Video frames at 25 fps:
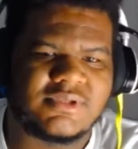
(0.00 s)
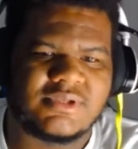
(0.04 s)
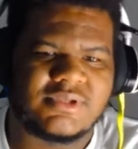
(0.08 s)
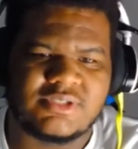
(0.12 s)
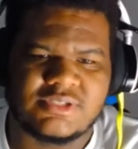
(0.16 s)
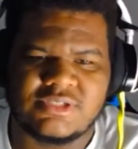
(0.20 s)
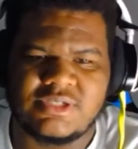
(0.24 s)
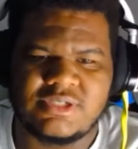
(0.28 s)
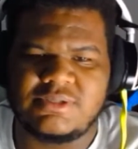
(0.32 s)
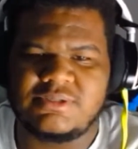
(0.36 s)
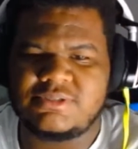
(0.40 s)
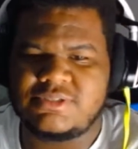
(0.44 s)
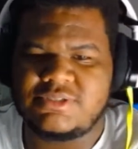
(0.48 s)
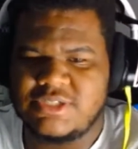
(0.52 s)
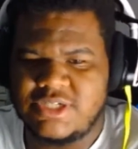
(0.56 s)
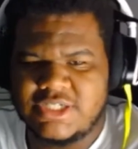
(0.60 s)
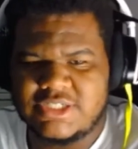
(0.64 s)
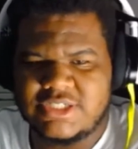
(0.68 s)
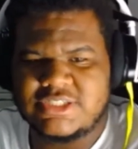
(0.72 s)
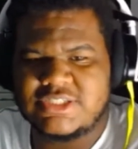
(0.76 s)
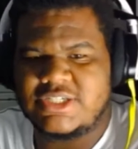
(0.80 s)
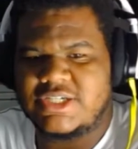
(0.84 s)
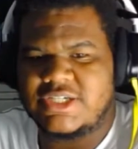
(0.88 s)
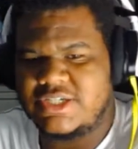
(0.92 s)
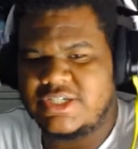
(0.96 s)
Show what you
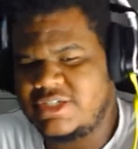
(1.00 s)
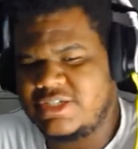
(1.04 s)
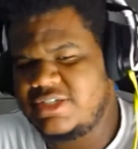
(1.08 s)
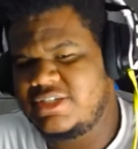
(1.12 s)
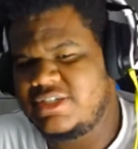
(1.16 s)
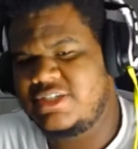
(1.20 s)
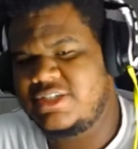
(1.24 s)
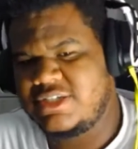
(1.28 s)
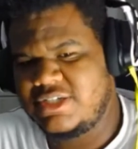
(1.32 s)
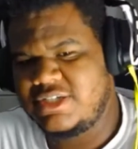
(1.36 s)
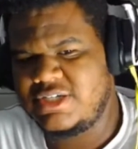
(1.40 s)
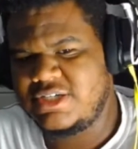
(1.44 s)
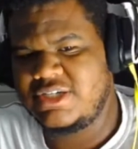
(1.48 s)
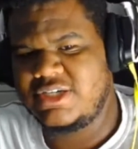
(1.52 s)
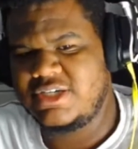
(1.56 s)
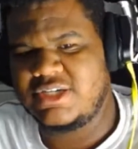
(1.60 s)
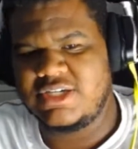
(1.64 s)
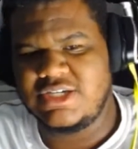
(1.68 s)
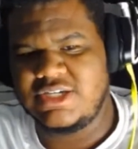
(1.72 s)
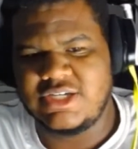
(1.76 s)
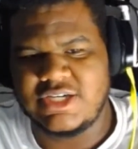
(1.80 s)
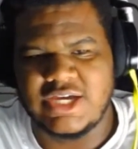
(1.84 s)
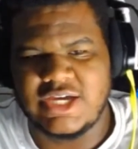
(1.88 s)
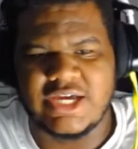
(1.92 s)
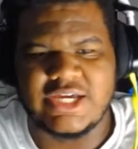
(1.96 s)
got today.
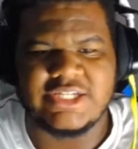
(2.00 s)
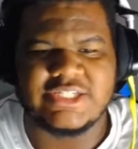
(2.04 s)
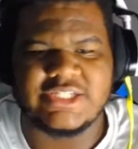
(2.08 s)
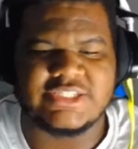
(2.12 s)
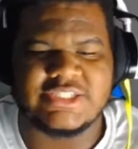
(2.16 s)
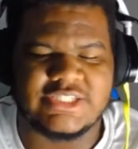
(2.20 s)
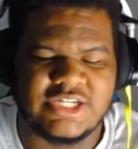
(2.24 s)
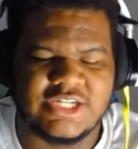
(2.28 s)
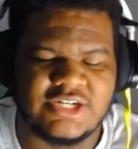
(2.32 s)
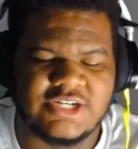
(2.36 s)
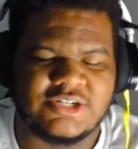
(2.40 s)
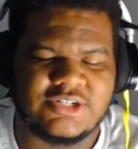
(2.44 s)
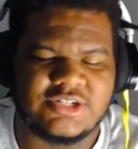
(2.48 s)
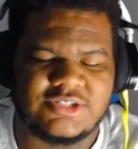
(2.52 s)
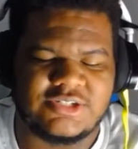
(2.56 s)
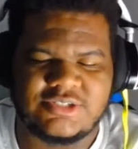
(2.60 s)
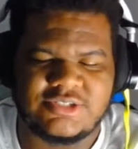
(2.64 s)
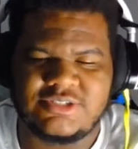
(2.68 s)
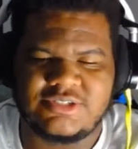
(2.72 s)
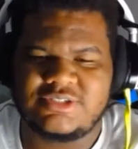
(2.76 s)
Hey, no.